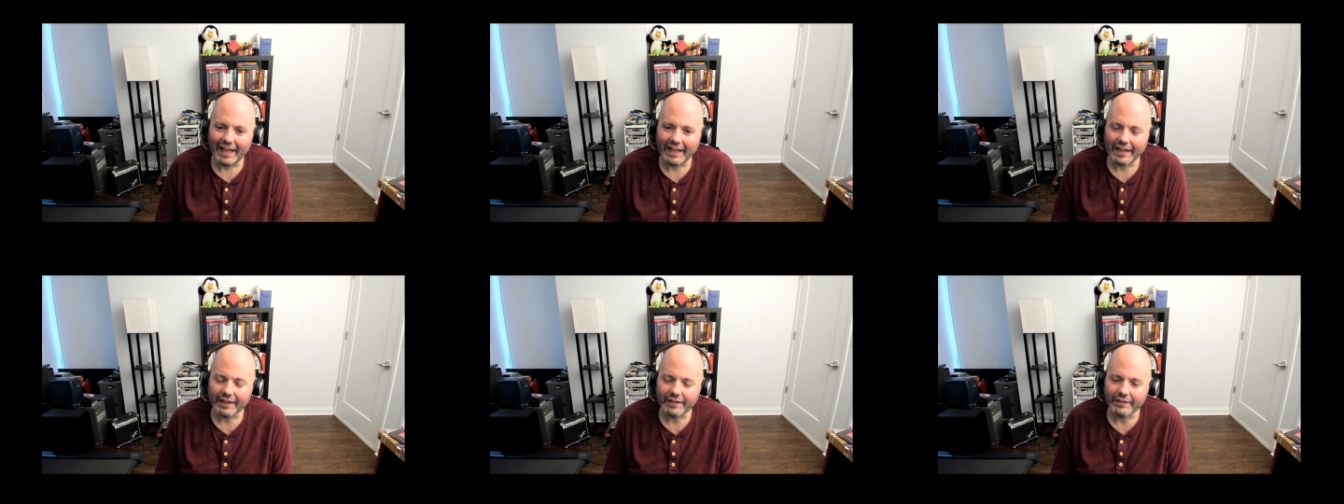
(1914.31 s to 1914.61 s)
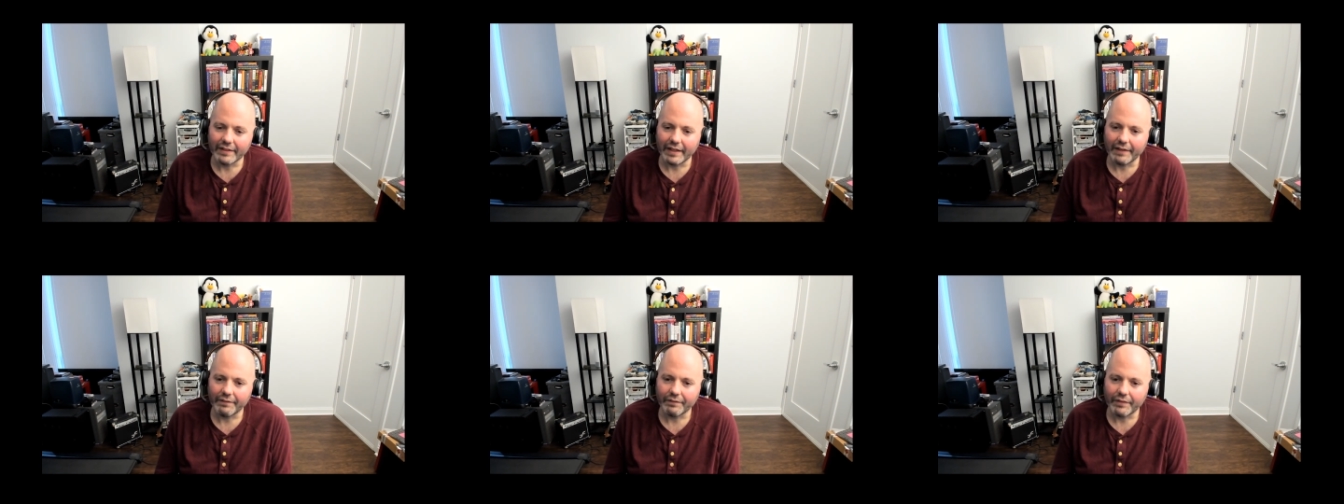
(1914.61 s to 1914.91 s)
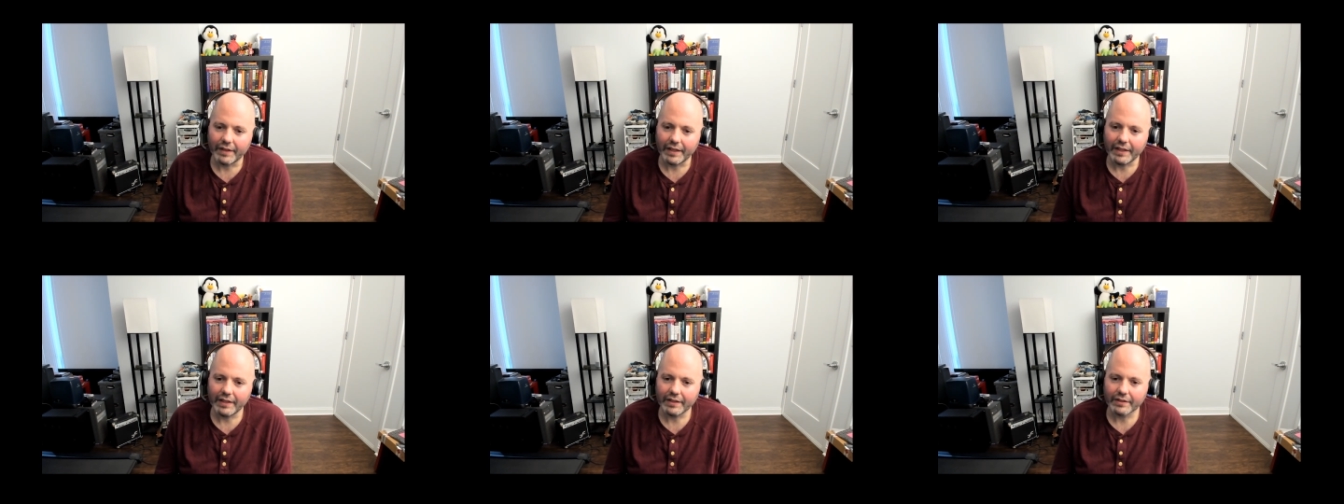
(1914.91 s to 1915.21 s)

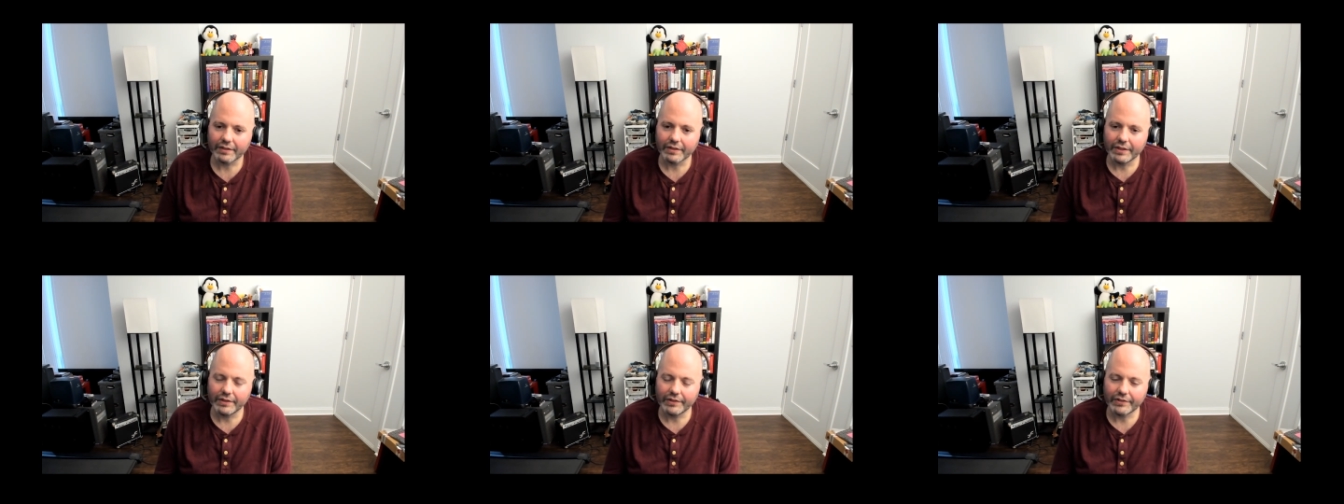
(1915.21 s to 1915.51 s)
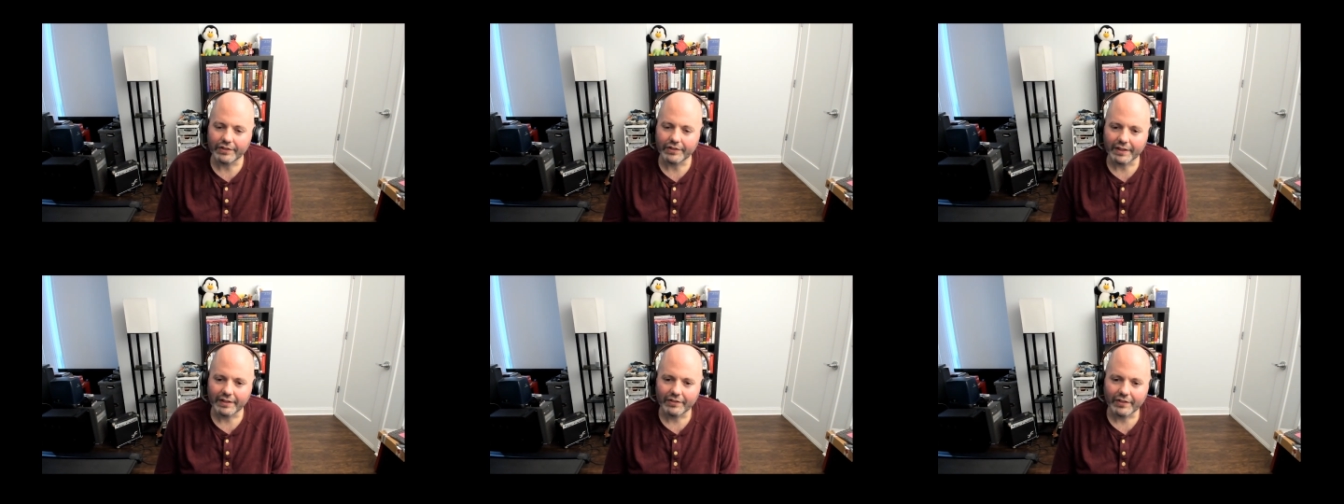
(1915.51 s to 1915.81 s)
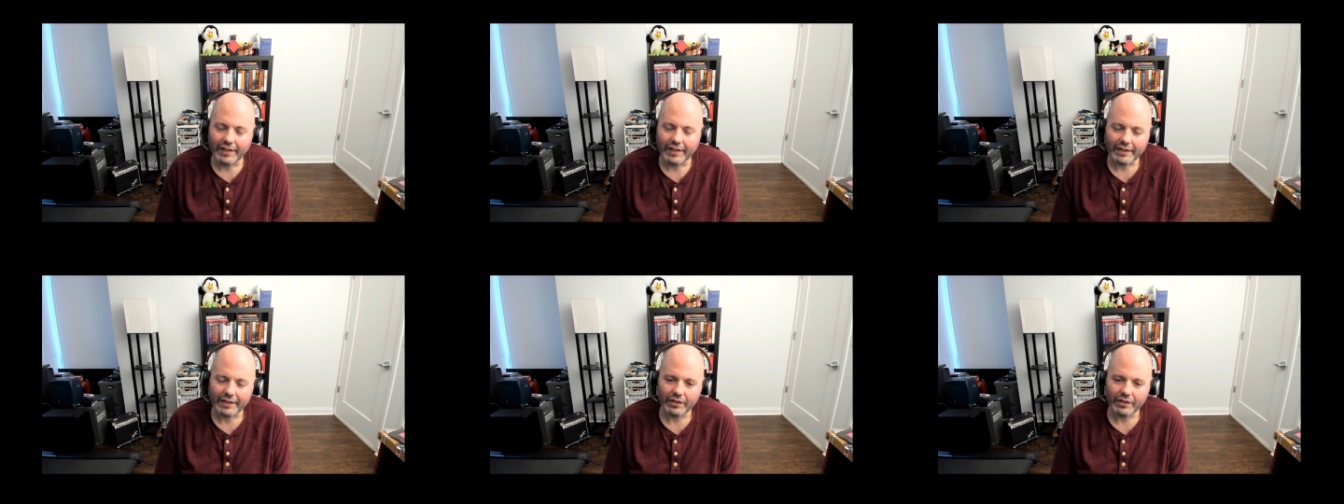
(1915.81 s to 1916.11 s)
And they are
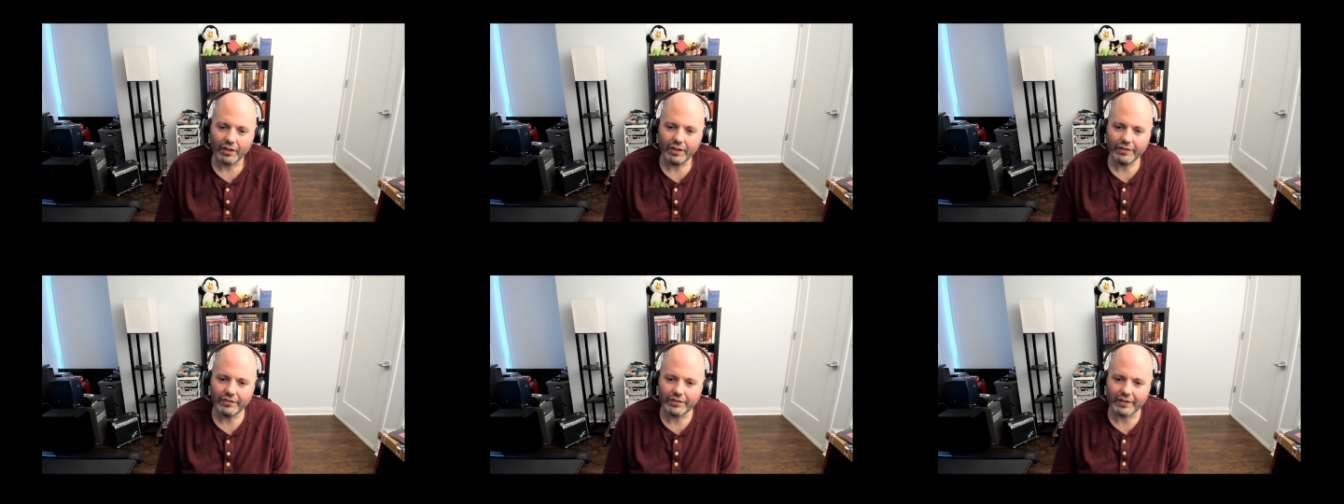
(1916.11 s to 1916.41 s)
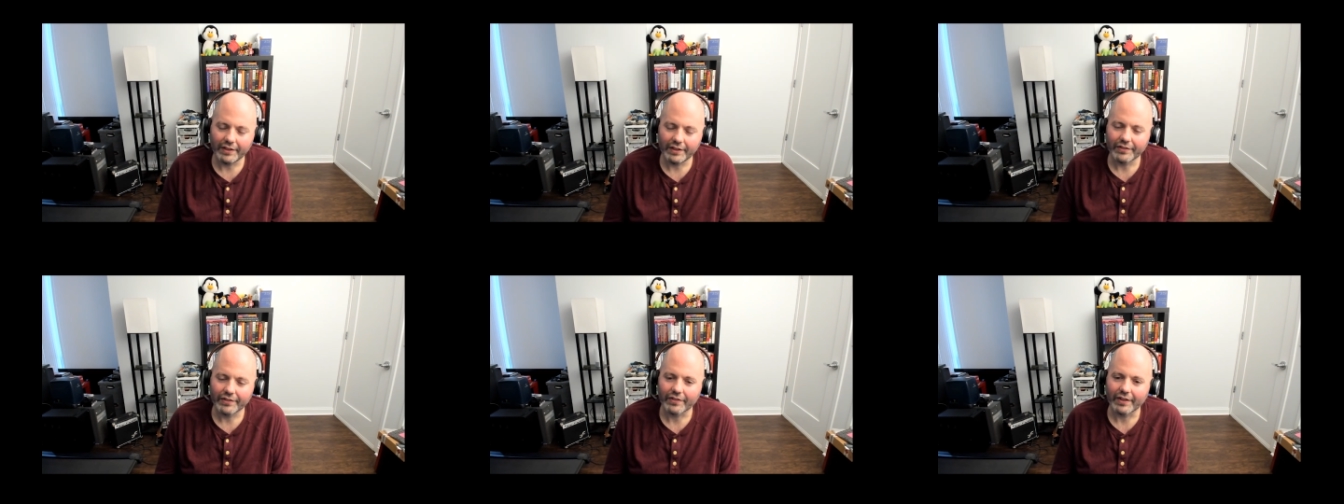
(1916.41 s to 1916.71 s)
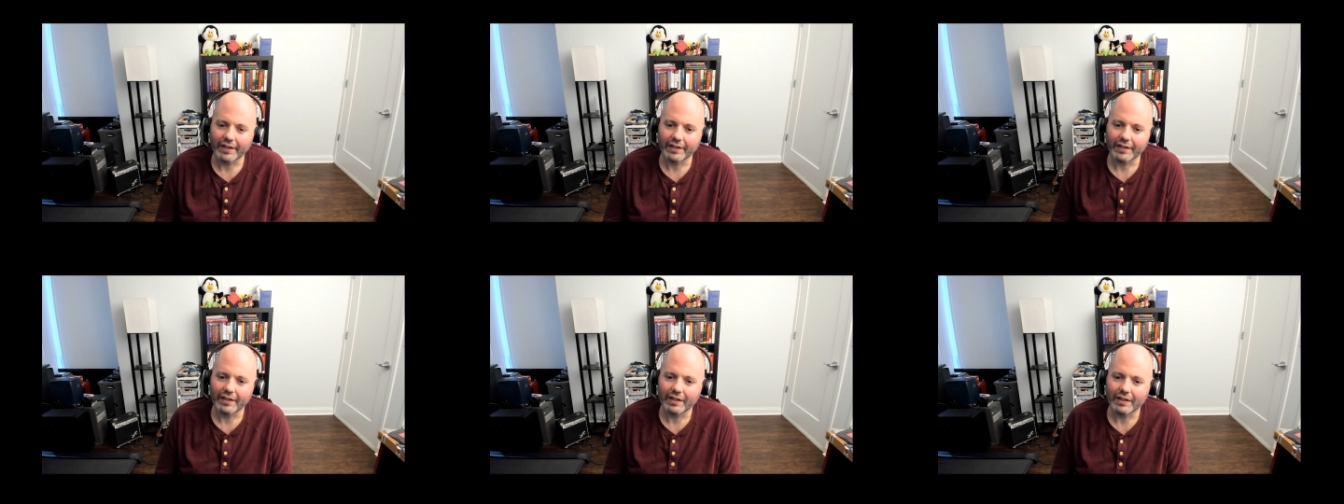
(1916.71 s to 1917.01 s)
using
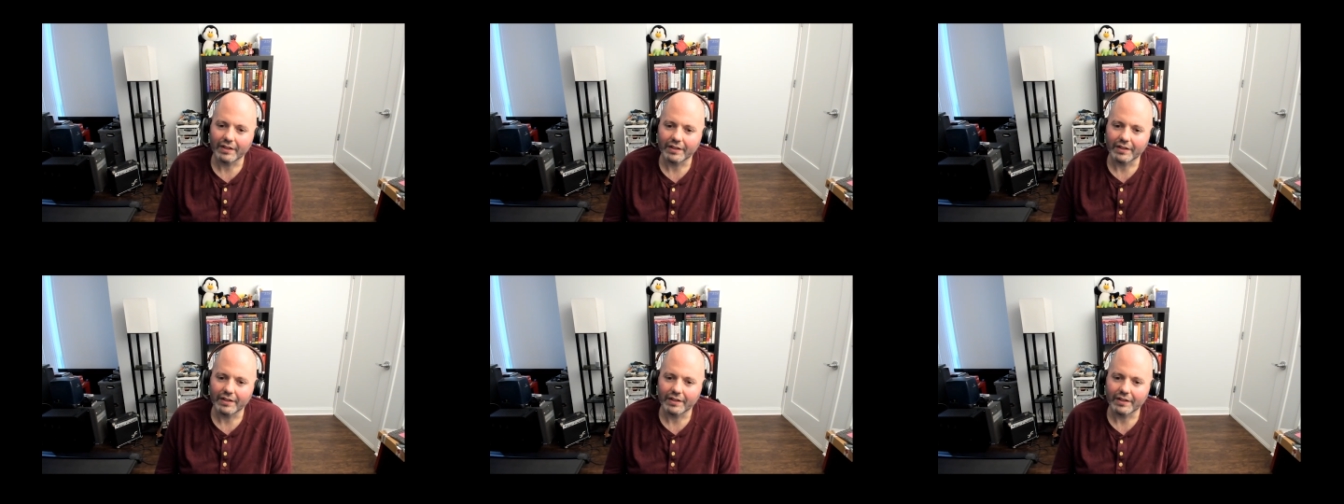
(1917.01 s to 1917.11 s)
technologies that